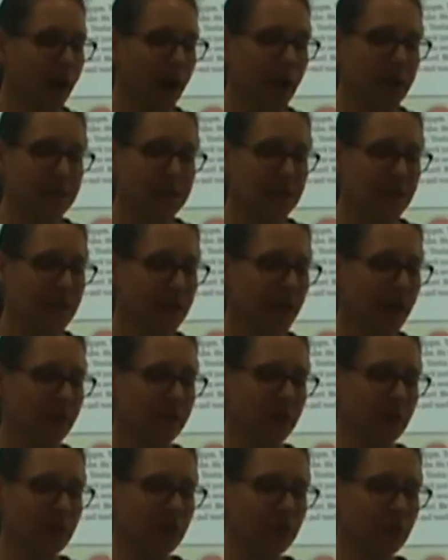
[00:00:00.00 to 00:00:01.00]
I didn't have
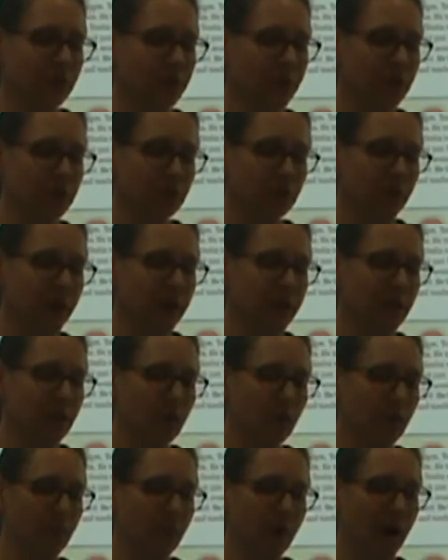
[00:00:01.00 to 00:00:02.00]
the training
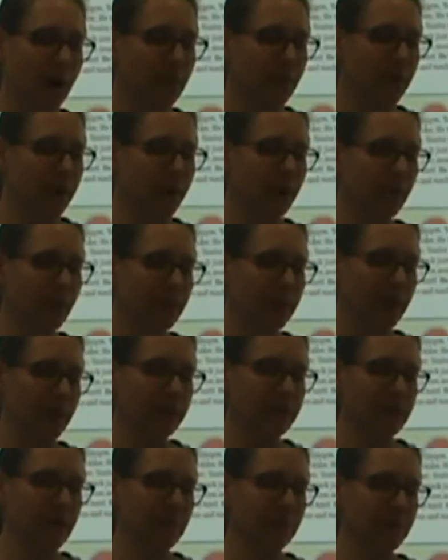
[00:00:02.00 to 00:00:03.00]
or proper equipment,
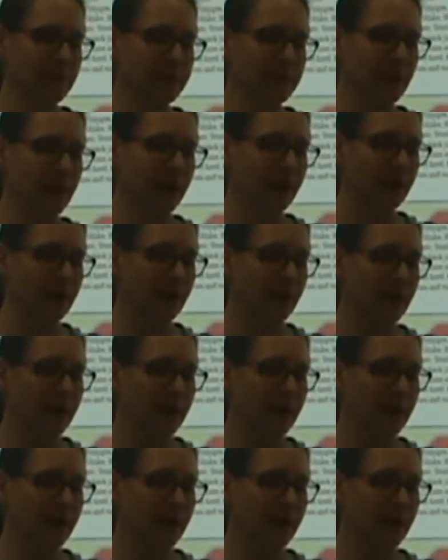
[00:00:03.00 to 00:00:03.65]
Tempa said.